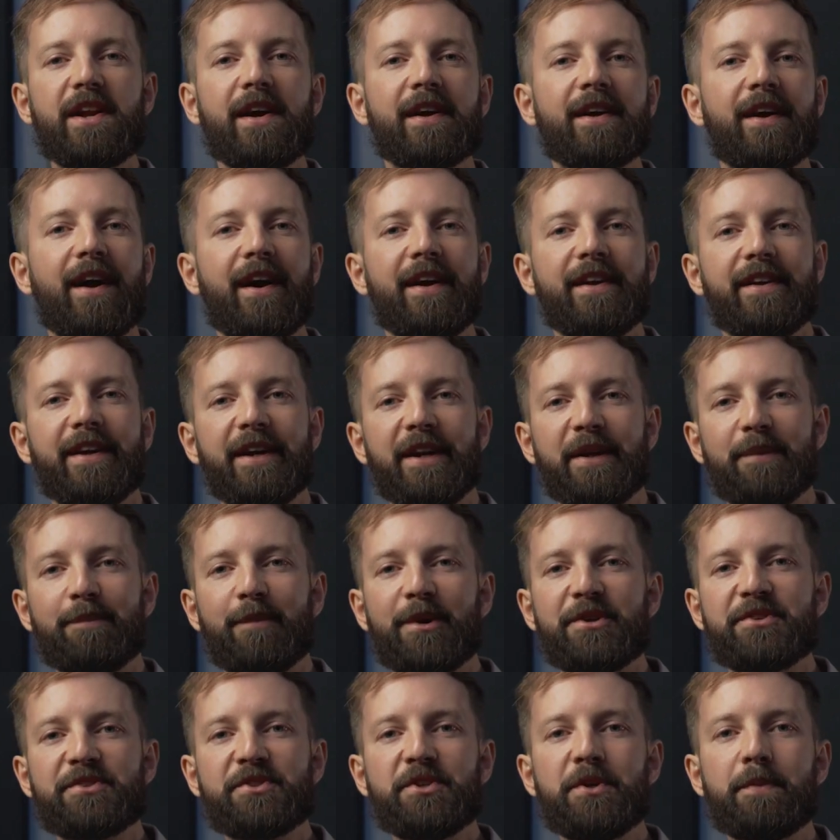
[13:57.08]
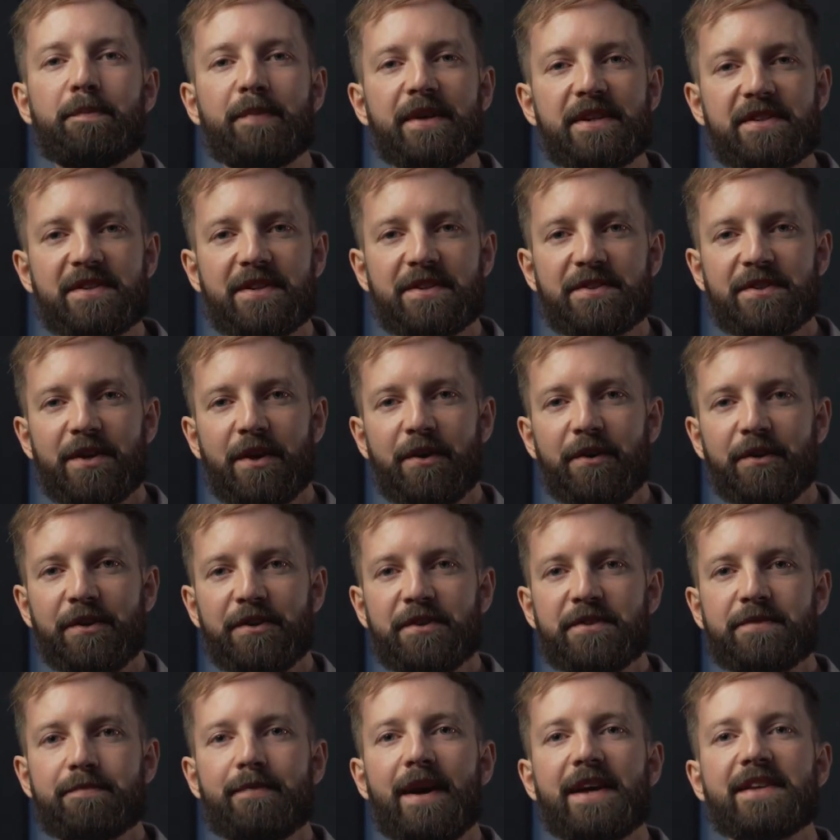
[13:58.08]
like I did, most new business
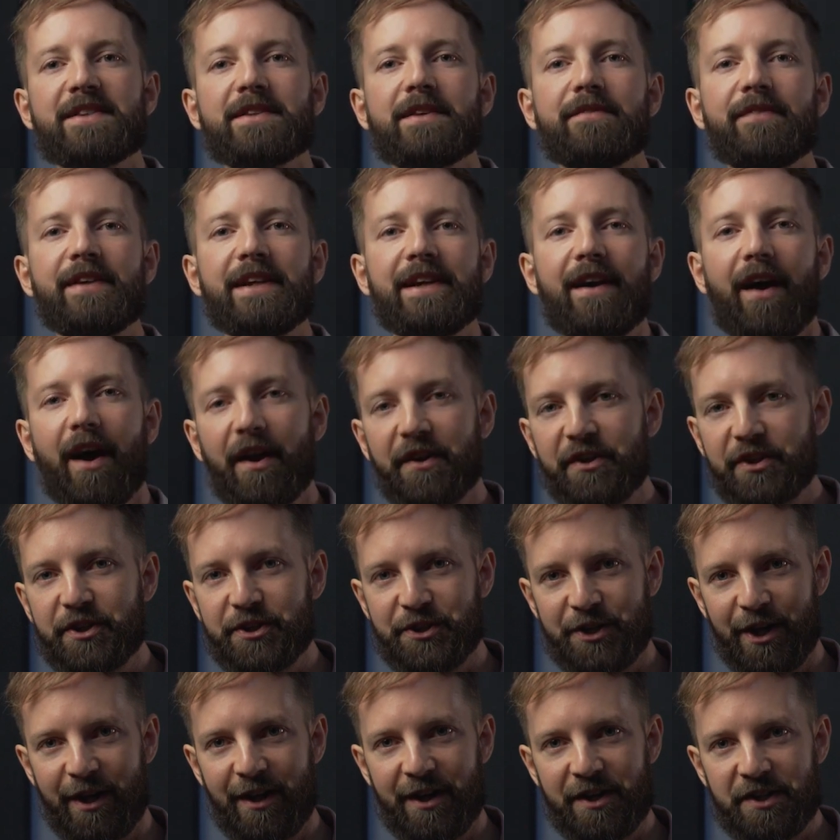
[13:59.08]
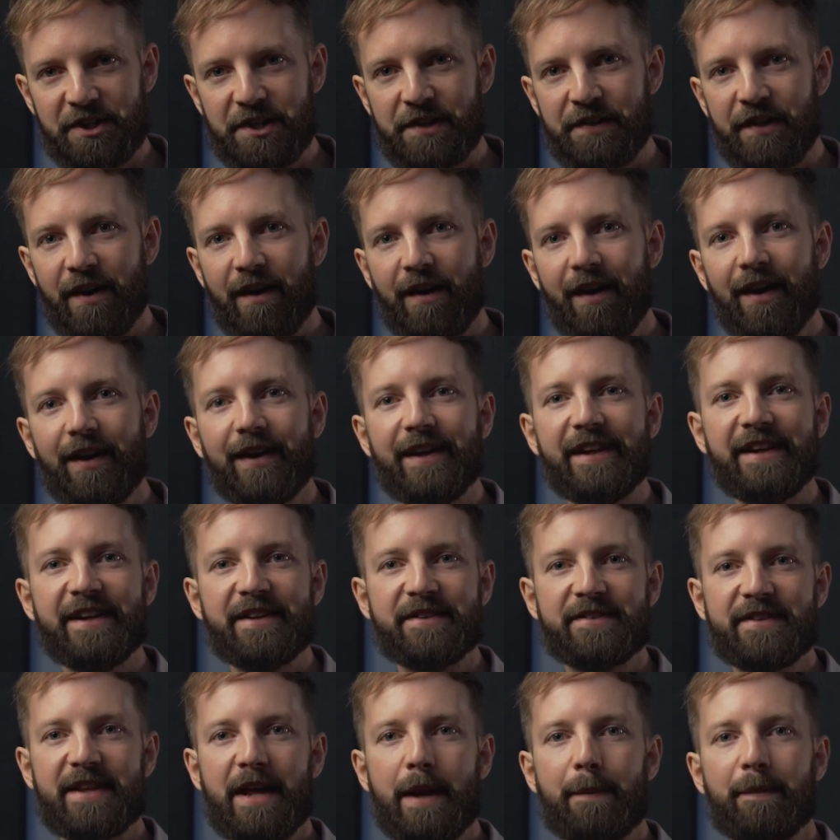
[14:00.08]
owners massively undercharge in the early
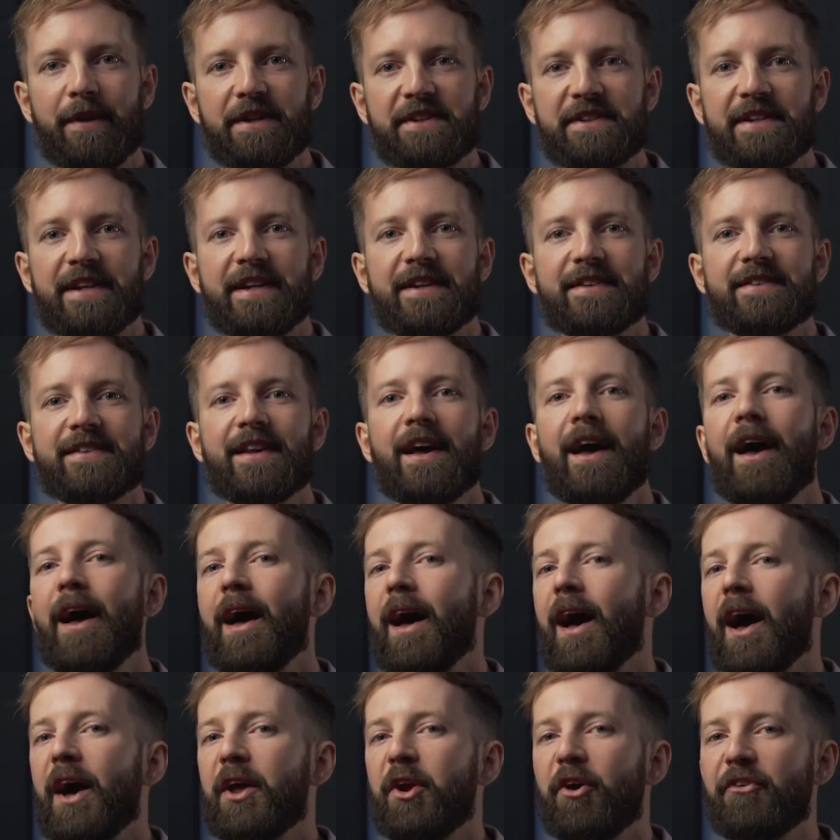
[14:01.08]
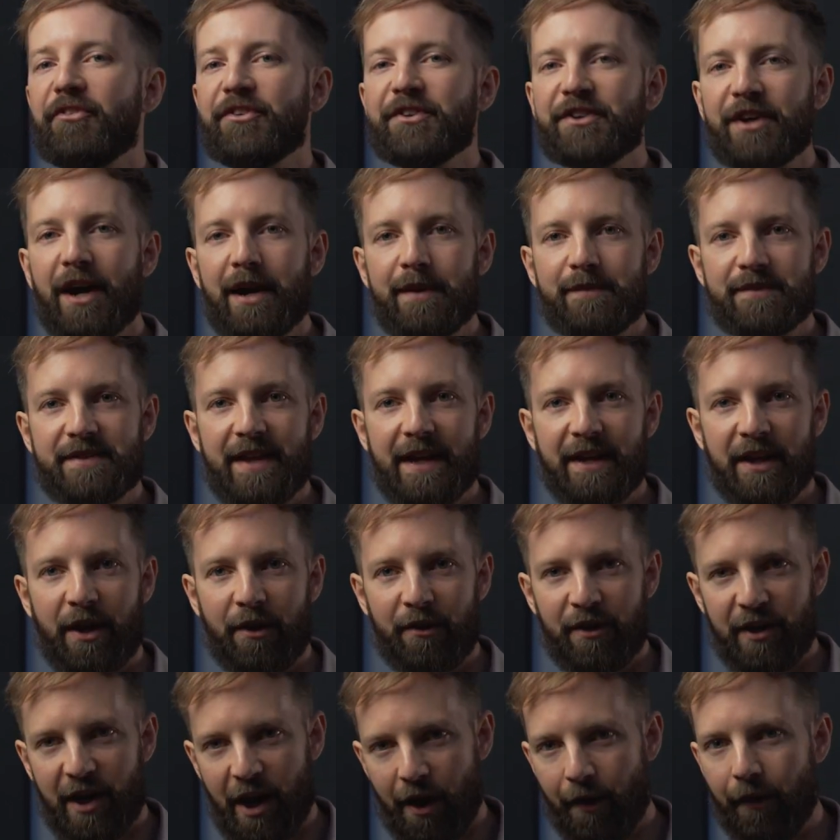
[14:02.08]
years of their business, and oftentimes they
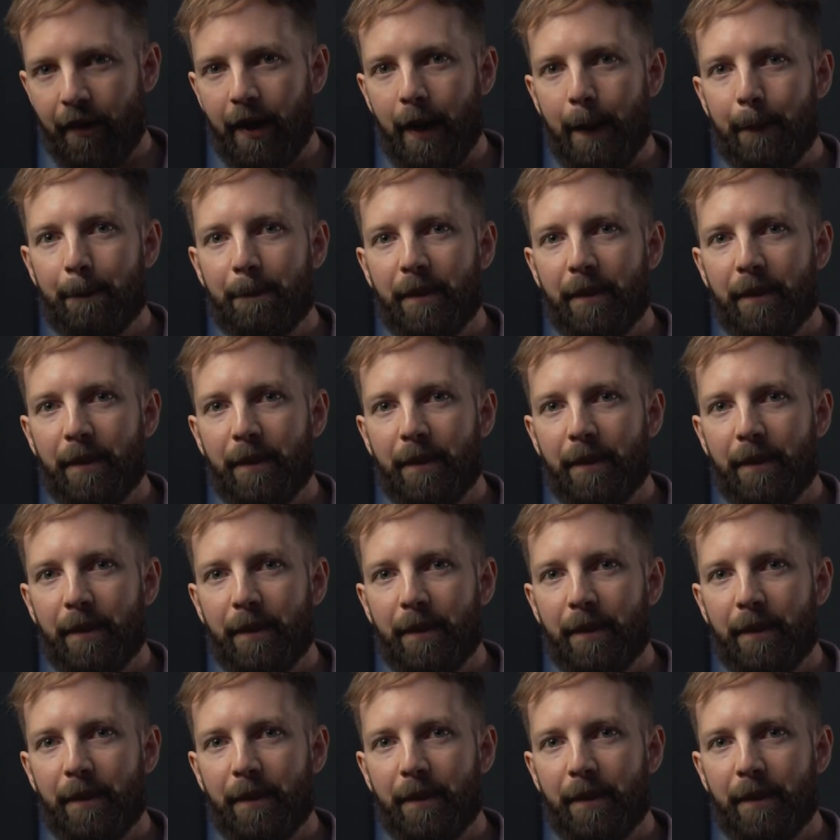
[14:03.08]
don't know it,